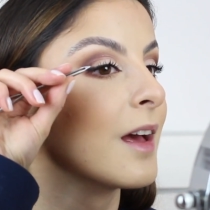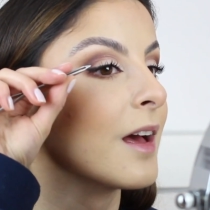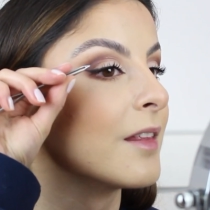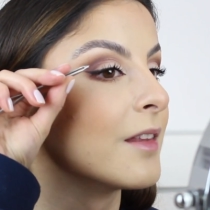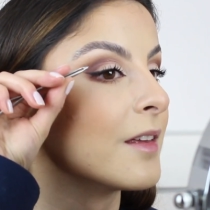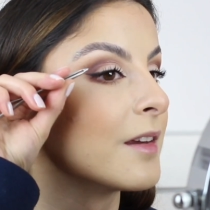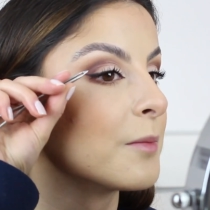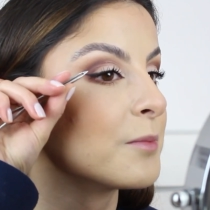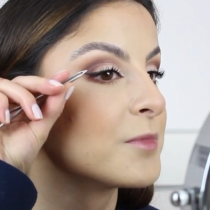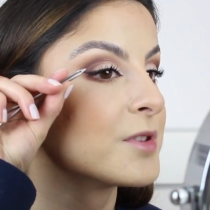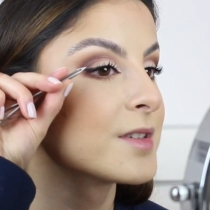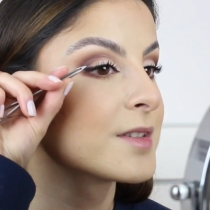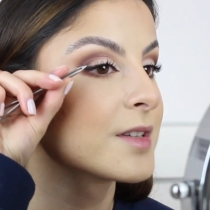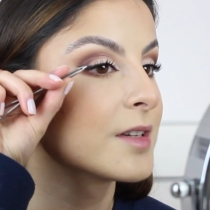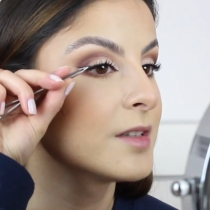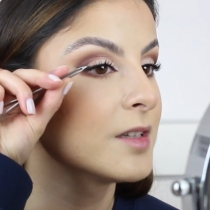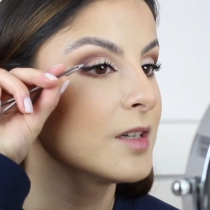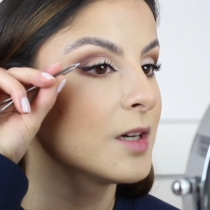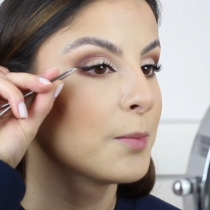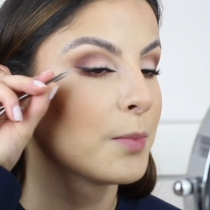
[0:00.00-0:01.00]
And then I'm just
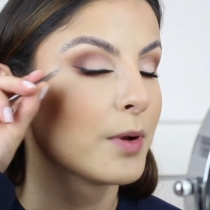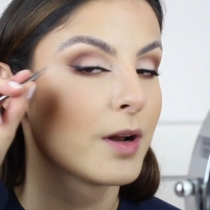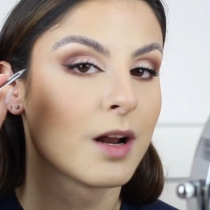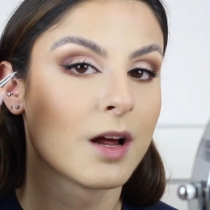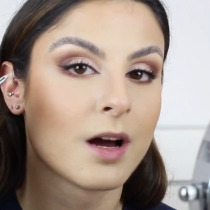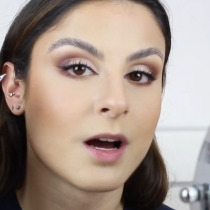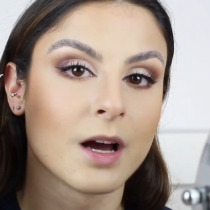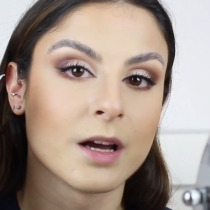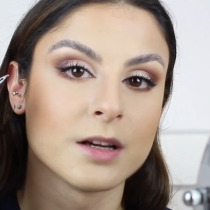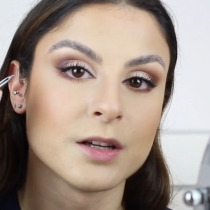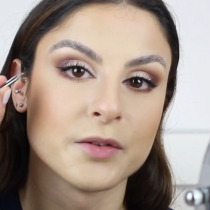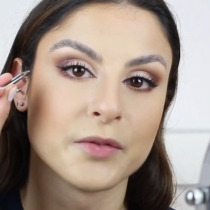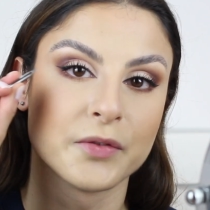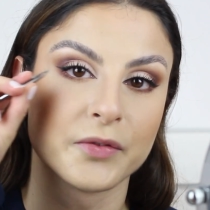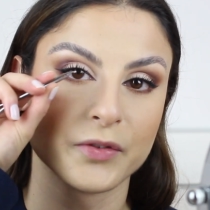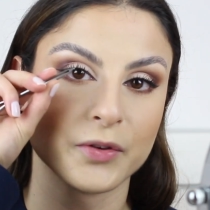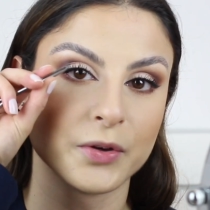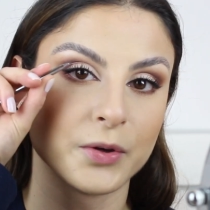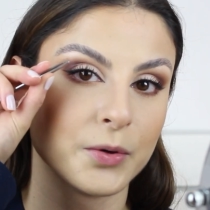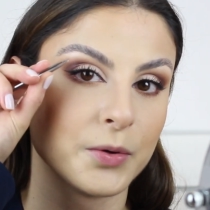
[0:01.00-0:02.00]
going to apply a
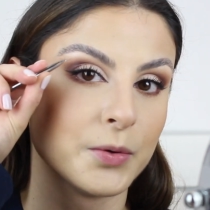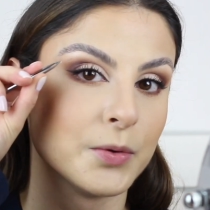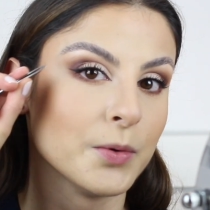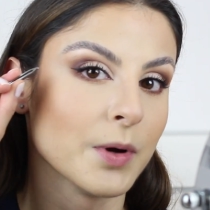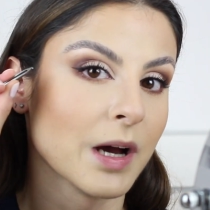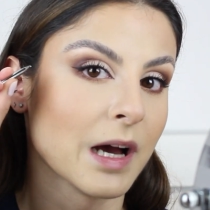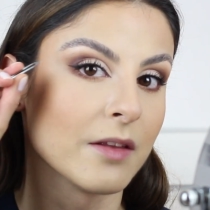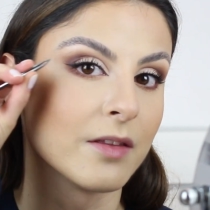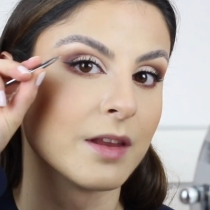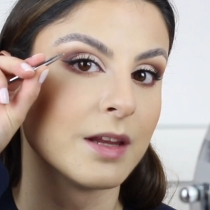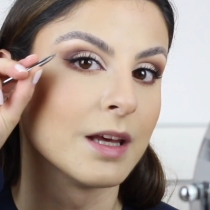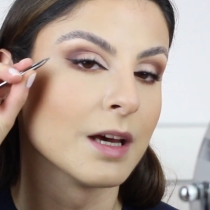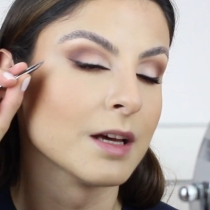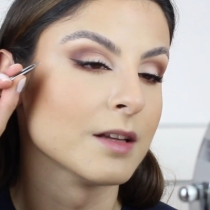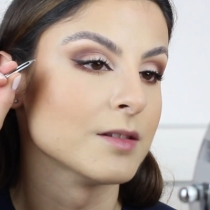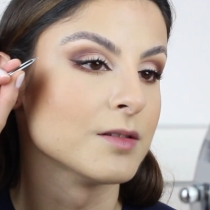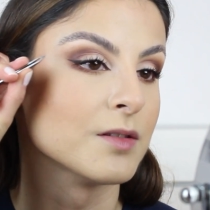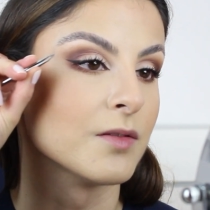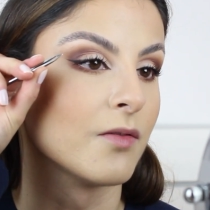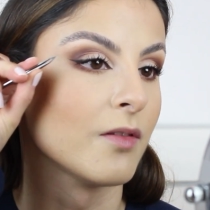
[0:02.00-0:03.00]
few at the
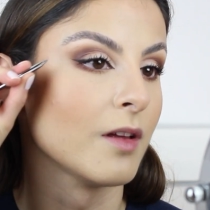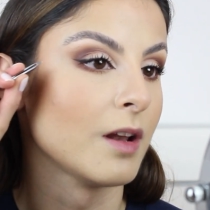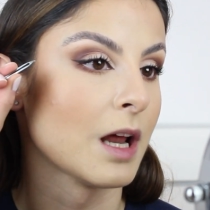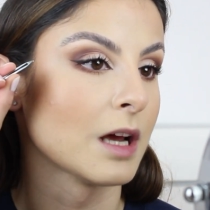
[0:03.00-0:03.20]
ends of the